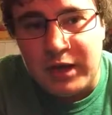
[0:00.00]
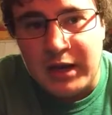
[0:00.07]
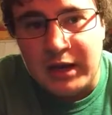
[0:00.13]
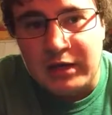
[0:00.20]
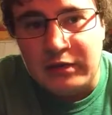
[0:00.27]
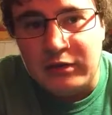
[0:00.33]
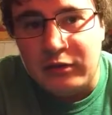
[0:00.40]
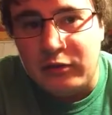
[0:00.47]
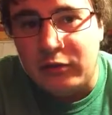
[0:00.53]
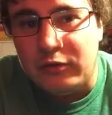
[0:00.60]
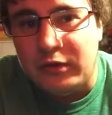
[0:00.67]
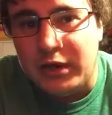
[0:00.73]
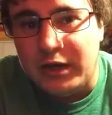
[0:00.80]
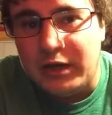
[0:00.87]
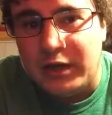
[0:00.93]
and
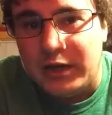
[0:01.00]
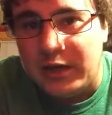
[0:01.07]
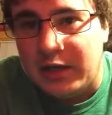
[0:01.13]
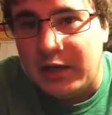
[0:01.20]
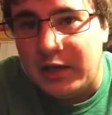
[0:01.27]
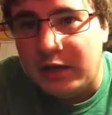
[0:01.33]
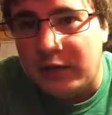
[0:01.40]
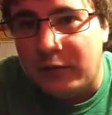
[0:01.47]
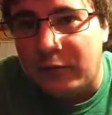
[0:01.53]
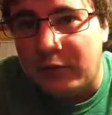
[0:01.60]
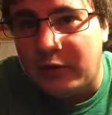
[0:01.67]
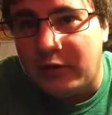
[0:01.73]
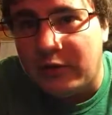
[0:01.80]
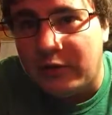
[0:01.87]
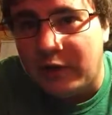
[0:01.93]
told that he
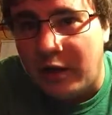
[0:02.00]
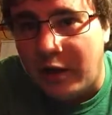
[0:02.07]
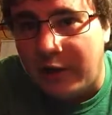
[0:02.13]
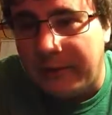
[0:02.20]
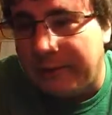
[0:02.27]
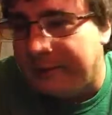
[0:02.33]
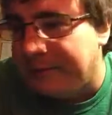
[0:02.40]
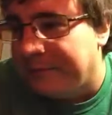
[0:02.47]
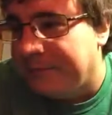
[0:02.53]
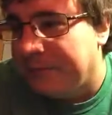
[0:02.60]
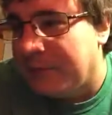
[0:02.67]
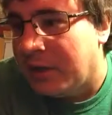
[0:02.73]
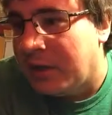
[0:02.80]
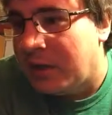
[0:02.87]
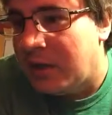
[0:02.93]
was gone.
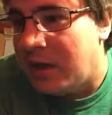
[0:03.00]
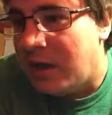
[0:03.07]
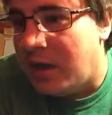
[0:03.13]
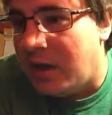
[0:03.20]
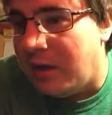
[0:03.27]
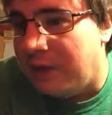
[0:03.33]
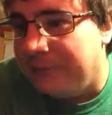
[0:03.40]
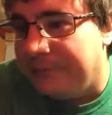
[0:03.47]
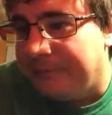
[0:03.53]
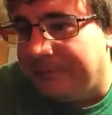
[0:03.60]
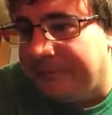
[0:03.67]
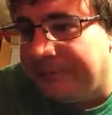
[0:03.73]
Um,